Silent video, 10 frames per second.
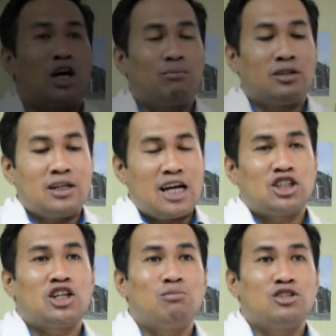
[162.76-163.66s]
up to the
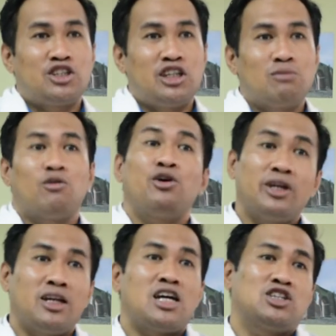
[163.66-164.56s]
National Museum or
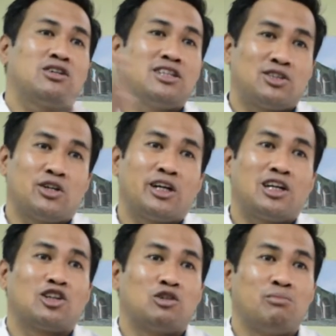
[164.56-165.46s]
the National
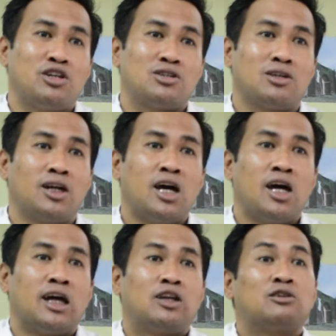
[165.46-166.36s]
Historical Commission
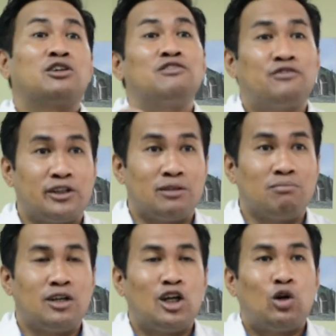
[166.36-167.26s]
to confirm
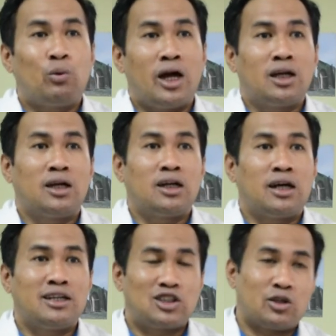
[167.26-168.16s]
whether
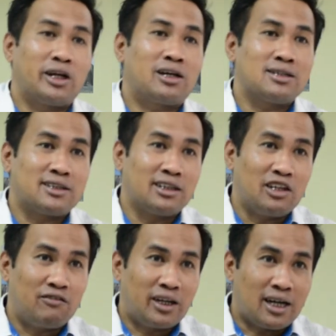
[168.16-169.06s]
the historical
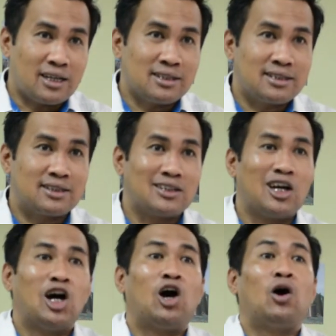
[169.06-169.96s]
significance
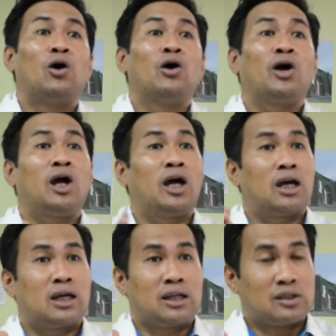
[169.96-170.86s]
or
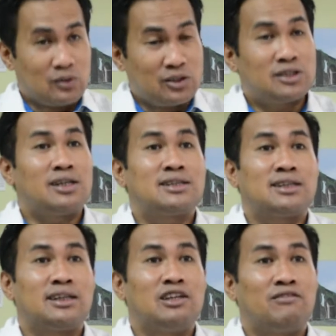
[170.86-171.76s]
the cultural
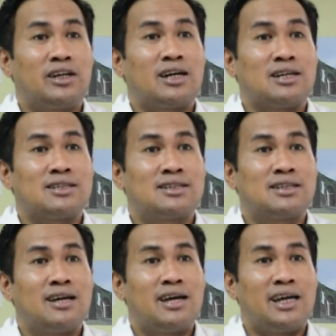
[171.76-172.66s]
significance
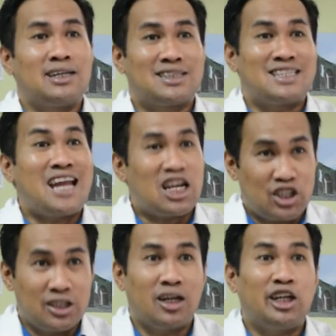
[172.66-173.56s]
is
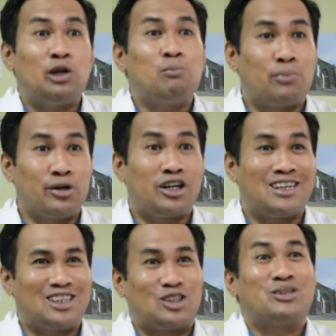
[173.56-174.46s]
nationally
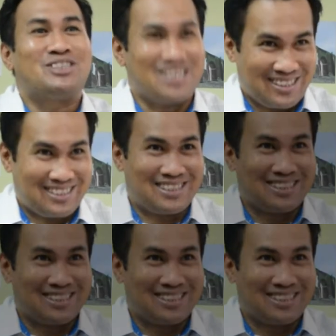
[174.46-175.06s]
important or not.